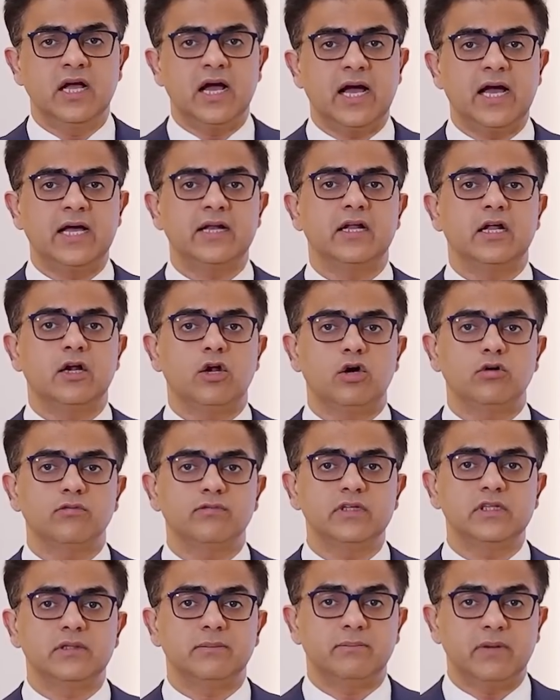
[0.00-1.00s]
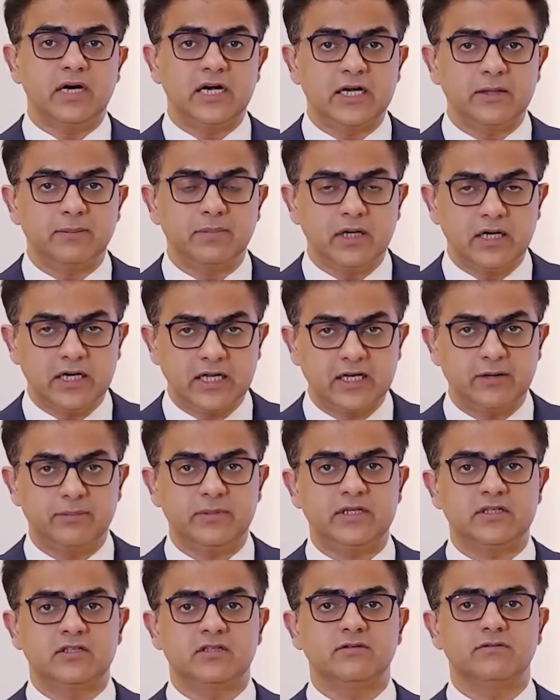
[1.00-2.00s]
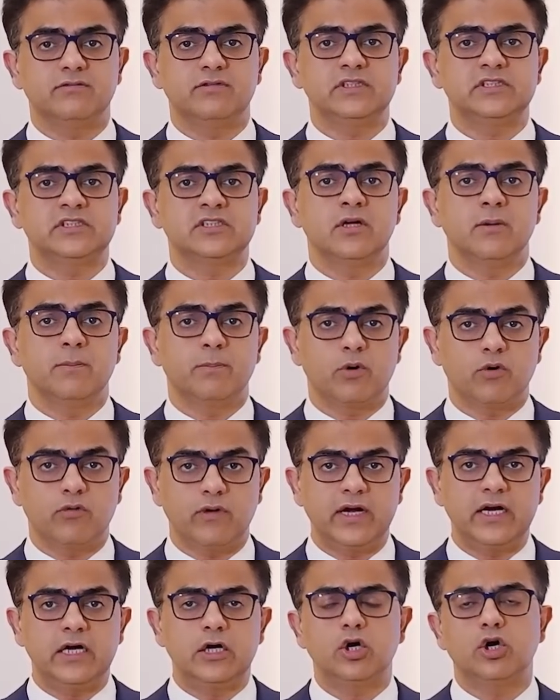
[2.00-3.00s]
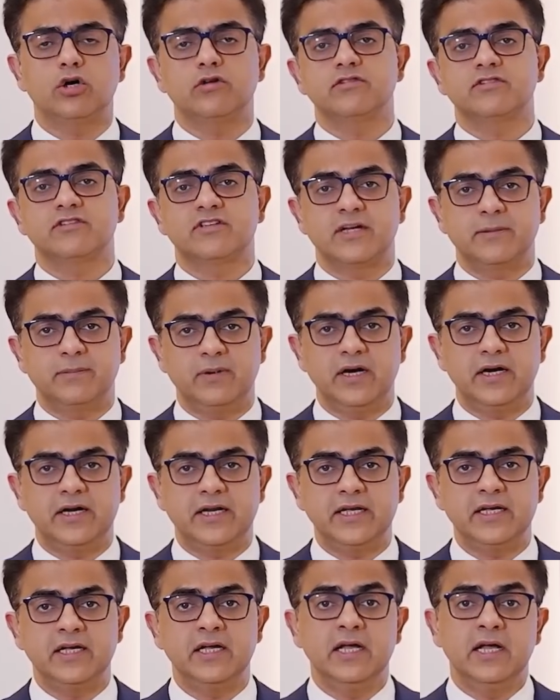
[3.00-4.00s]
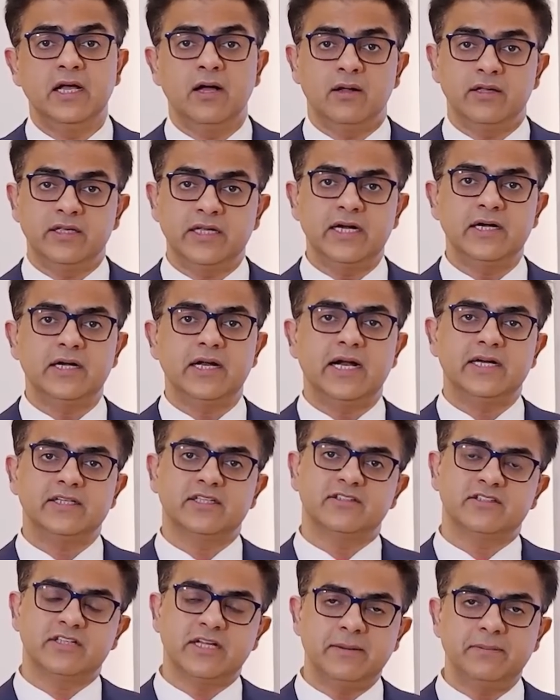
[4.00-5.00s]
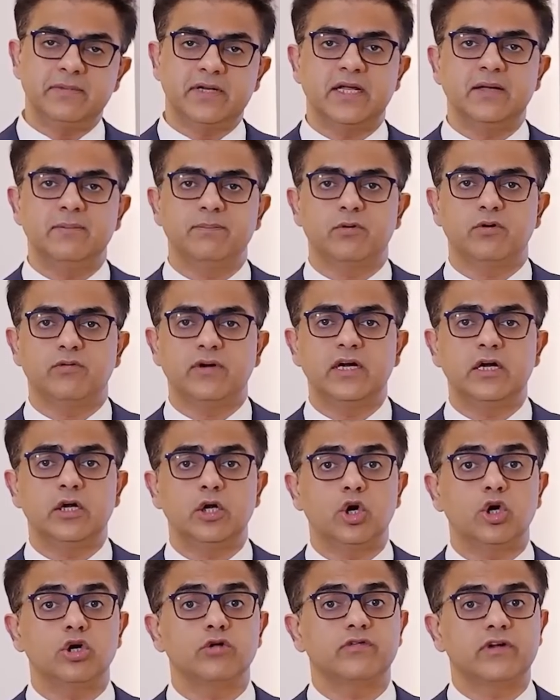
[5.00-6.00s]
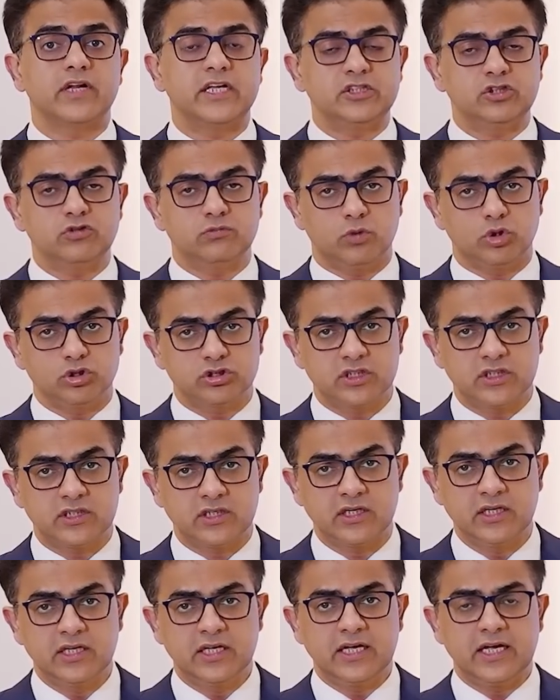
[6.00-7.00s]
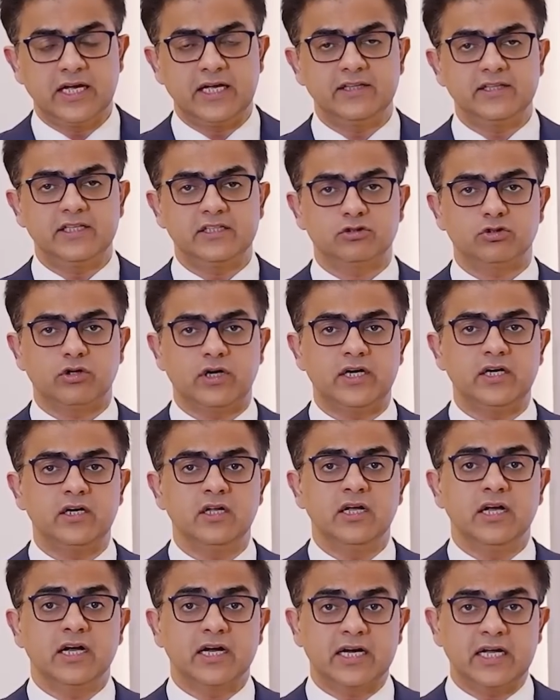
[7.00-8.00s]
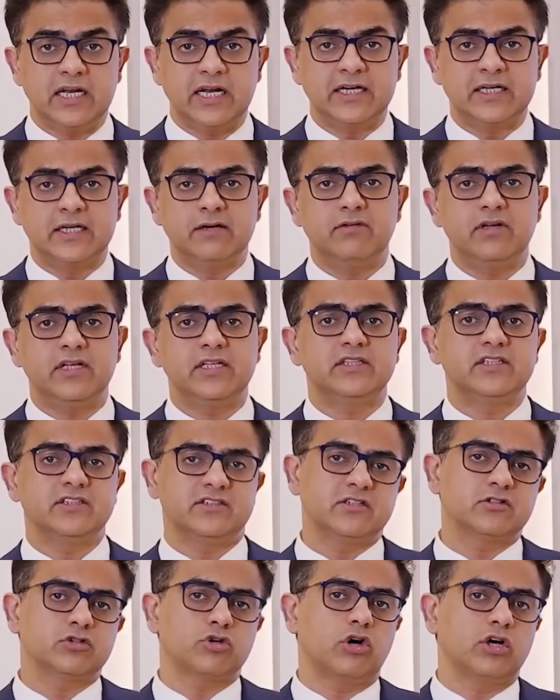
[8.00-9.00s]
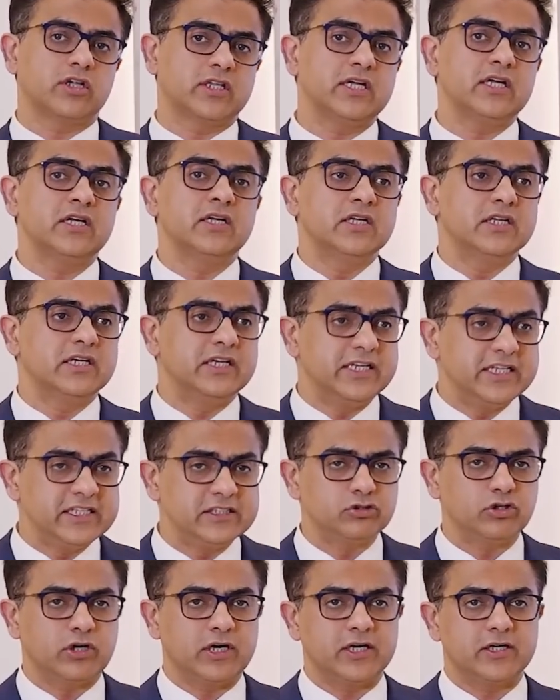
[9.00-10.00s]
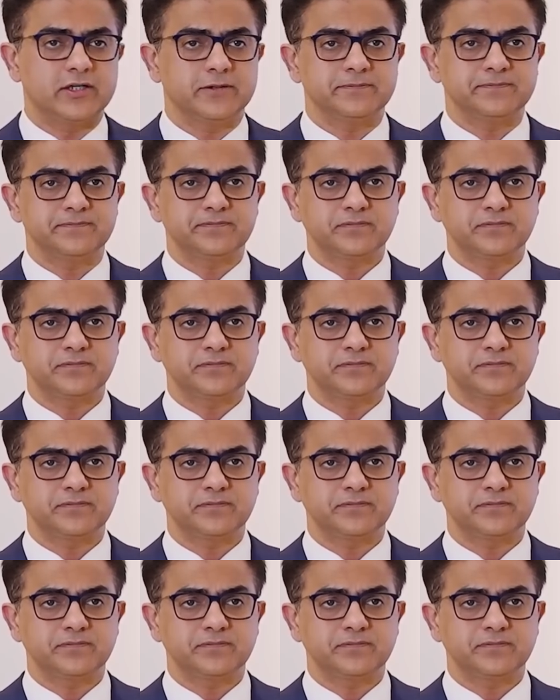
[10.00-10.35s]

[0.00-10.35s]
and along with multiple ligaments which provide a lot of stability, yet at the same time provide a lot of range of motion in the joint. Collectively, this is called the knee joint.